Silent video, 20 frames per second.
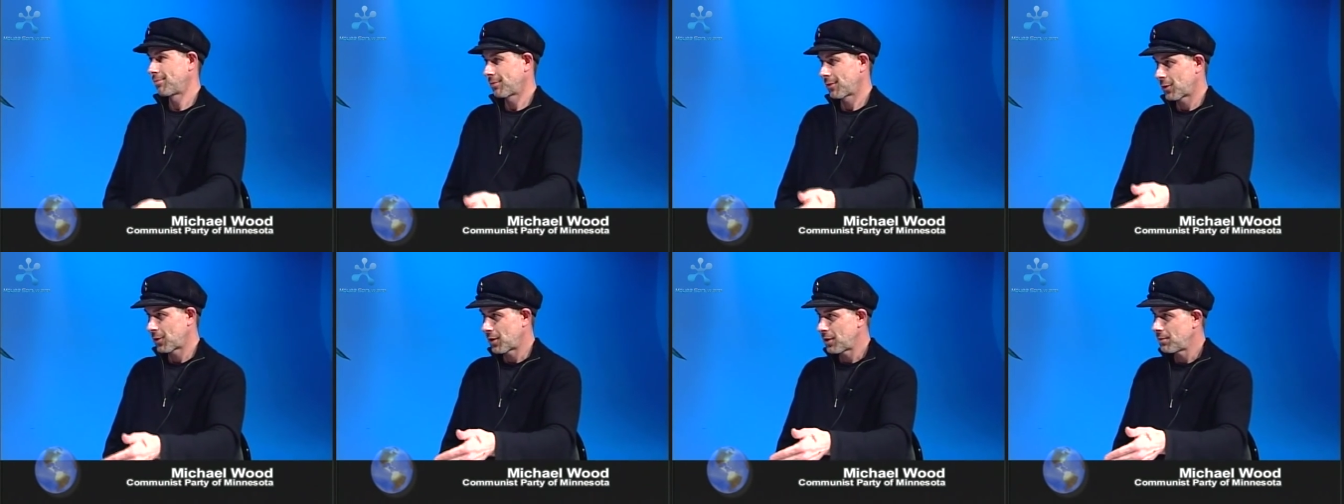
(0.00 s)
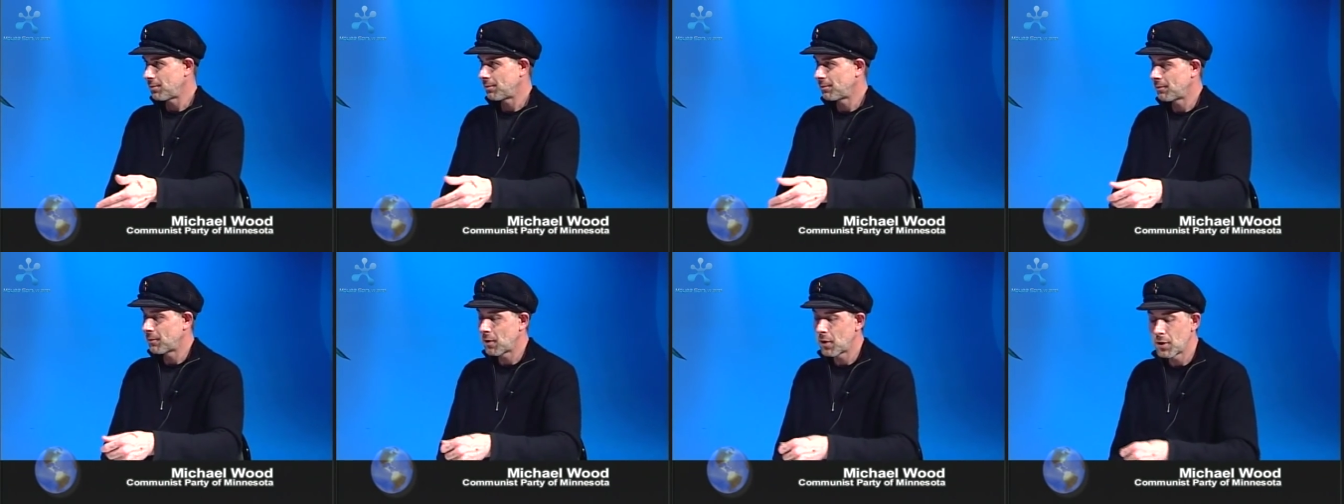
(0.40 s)
Right?
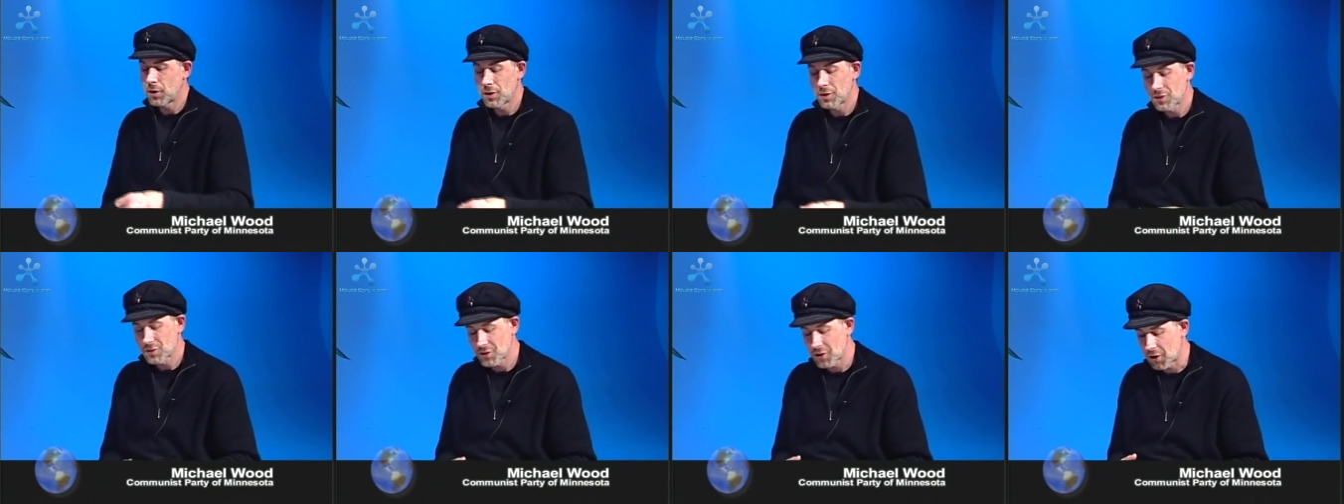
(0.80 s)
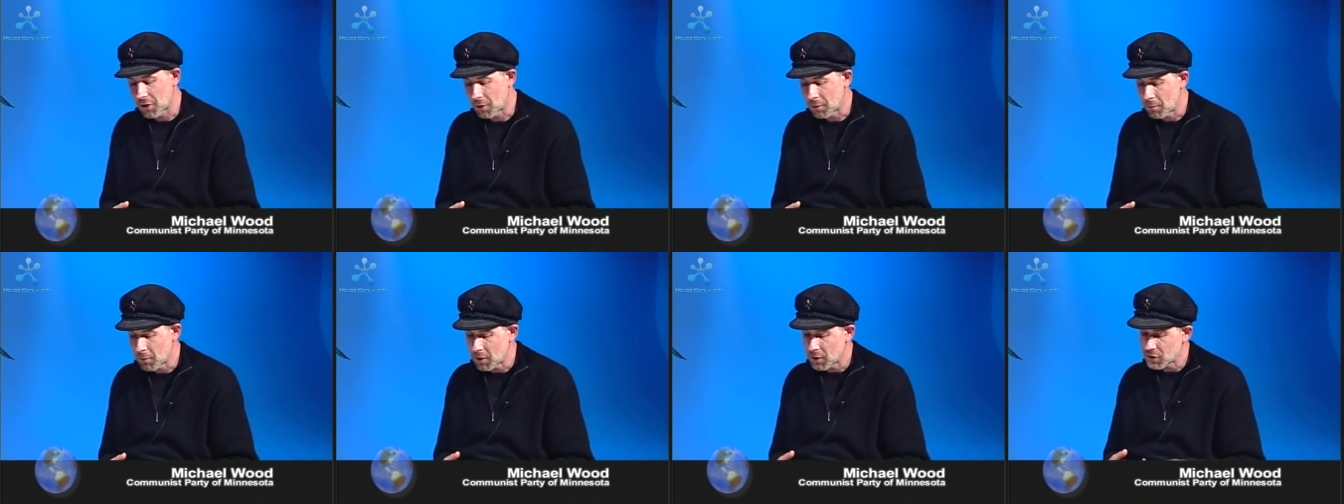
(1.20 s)

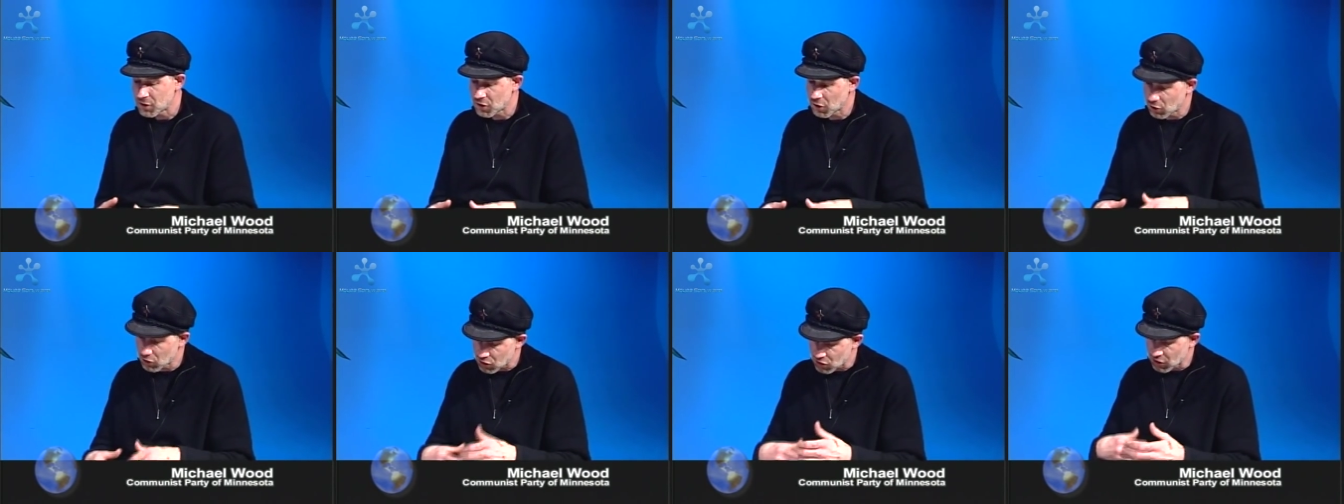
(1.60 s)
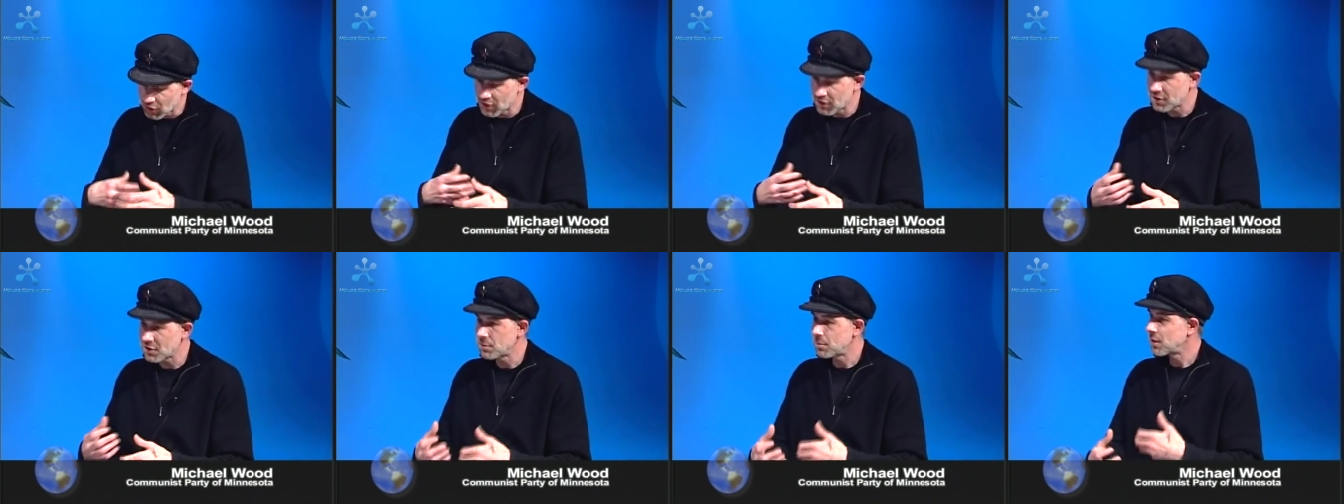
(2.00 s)
So
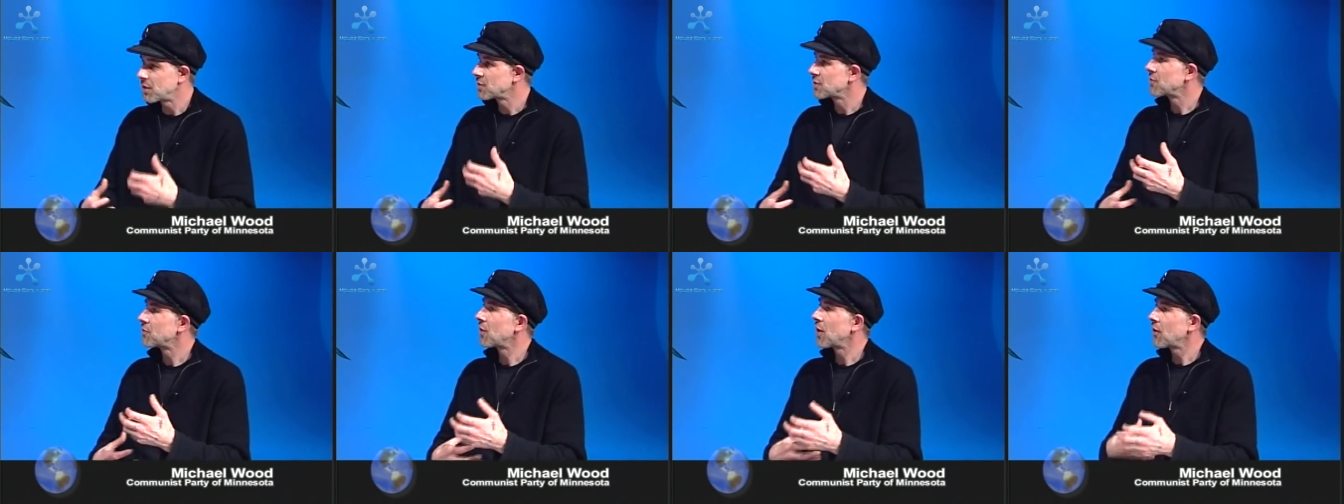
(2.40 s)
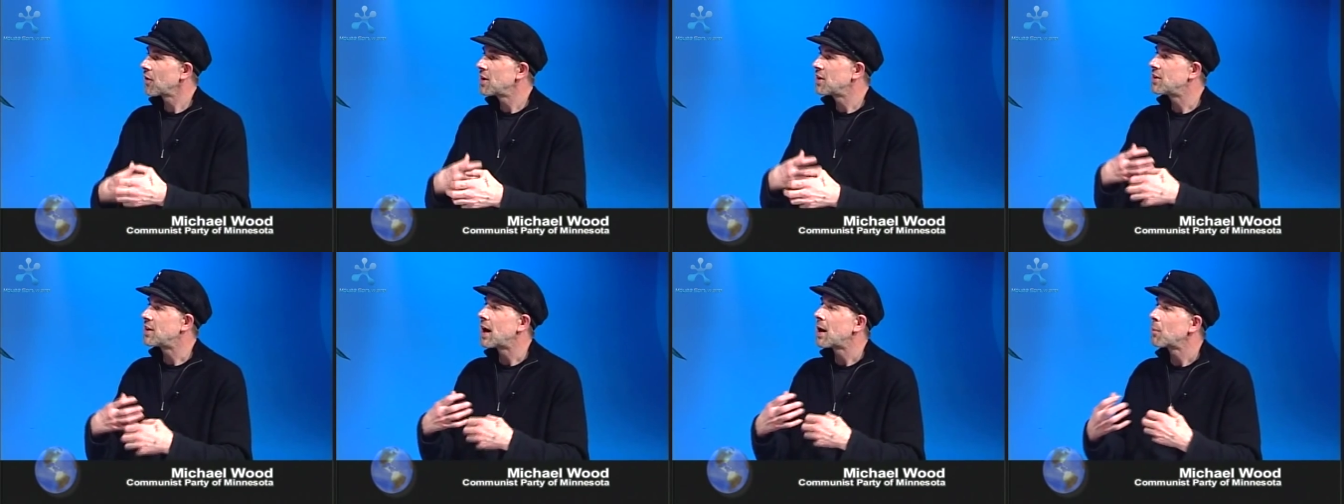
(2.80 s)
socialism is a
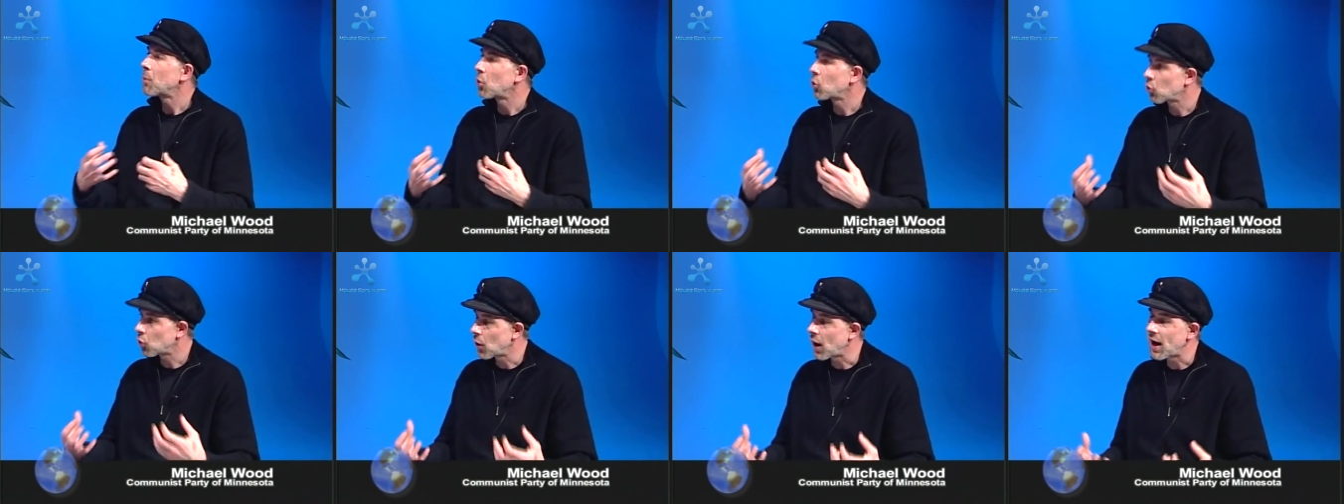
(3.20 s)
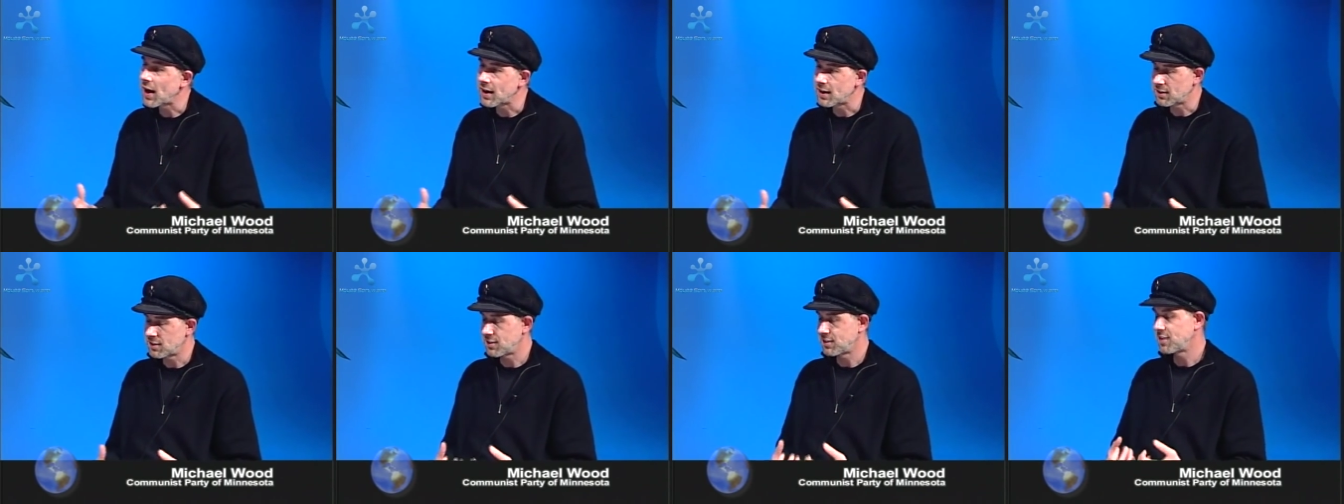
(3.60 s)
very
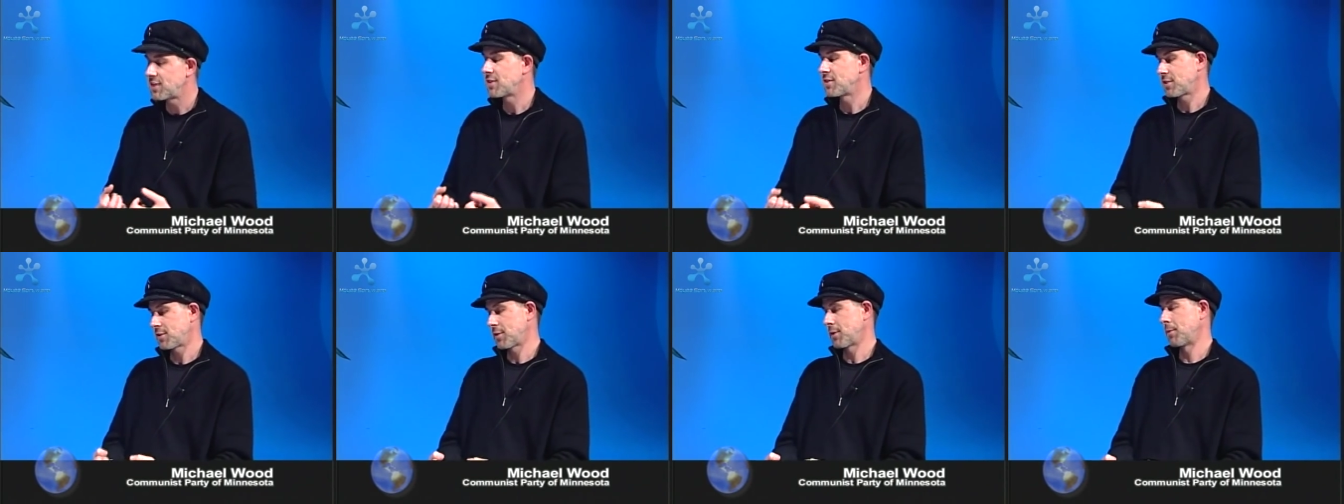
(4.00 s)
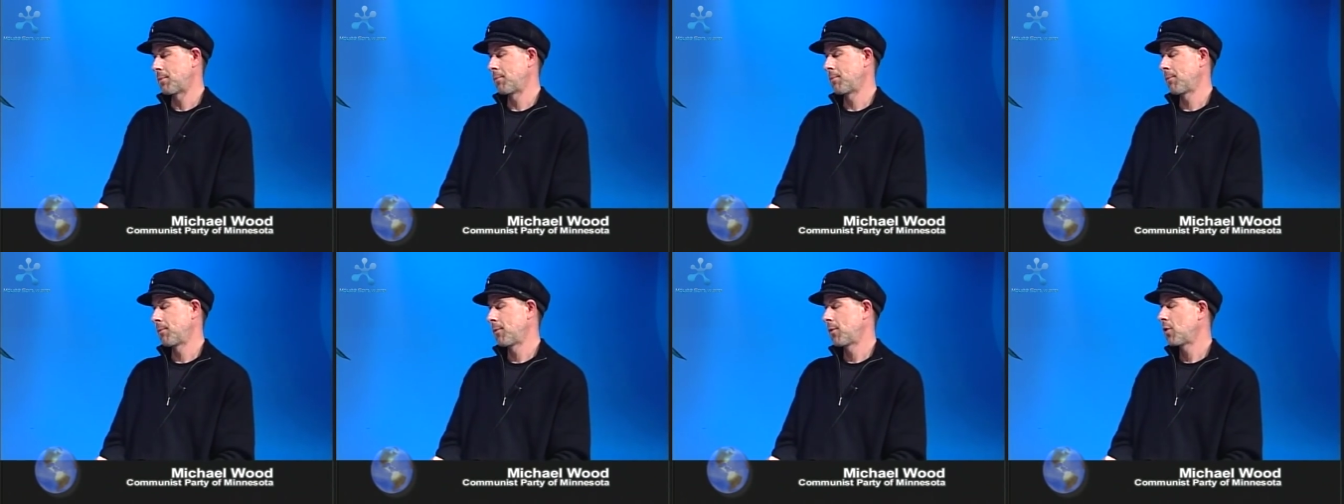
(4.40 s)
democratic system